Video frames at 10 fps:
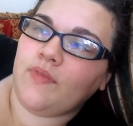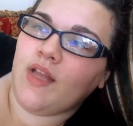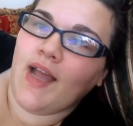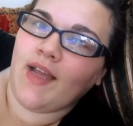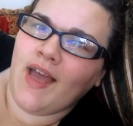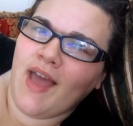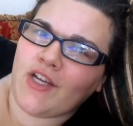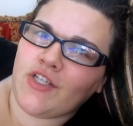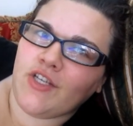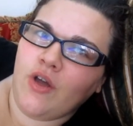I
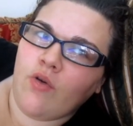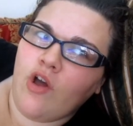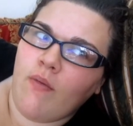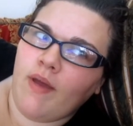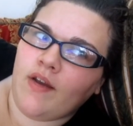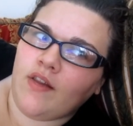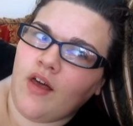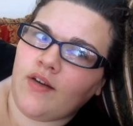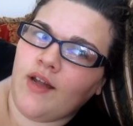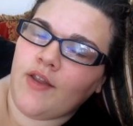actually don't comment a
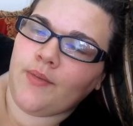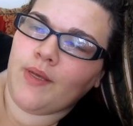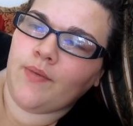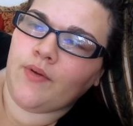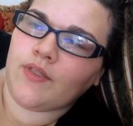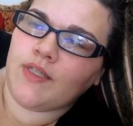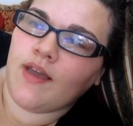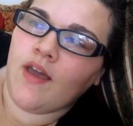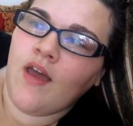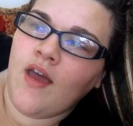lot on other people's, like,
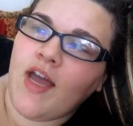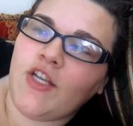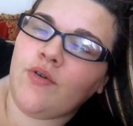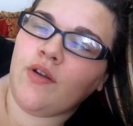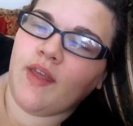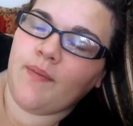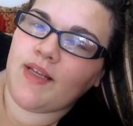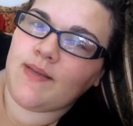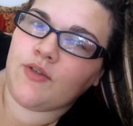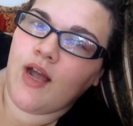I do on, like, my
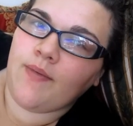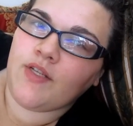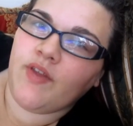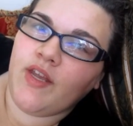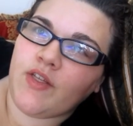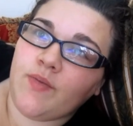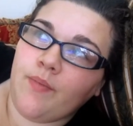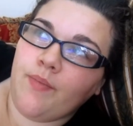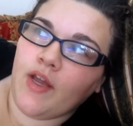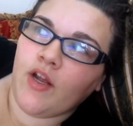subscribers' videos,
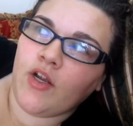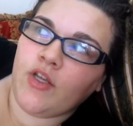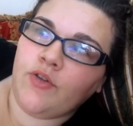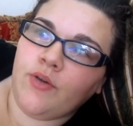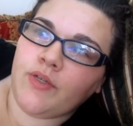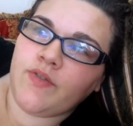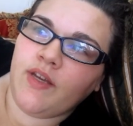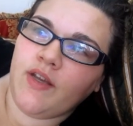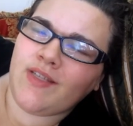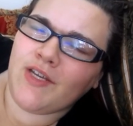but bigger YouTubers'
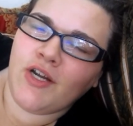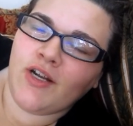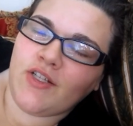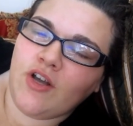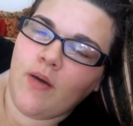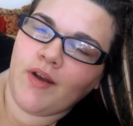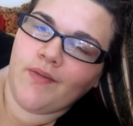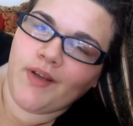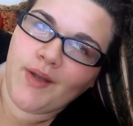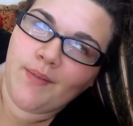videos I try not to comment
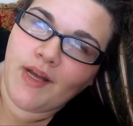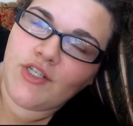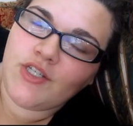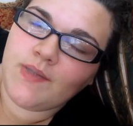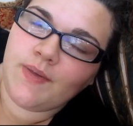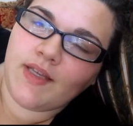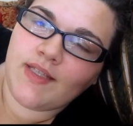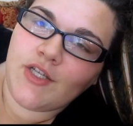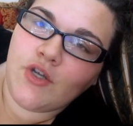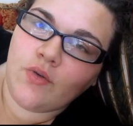on very much, just because
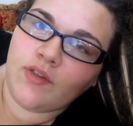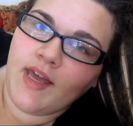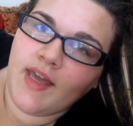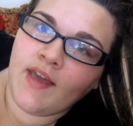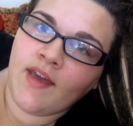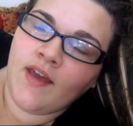I don't like,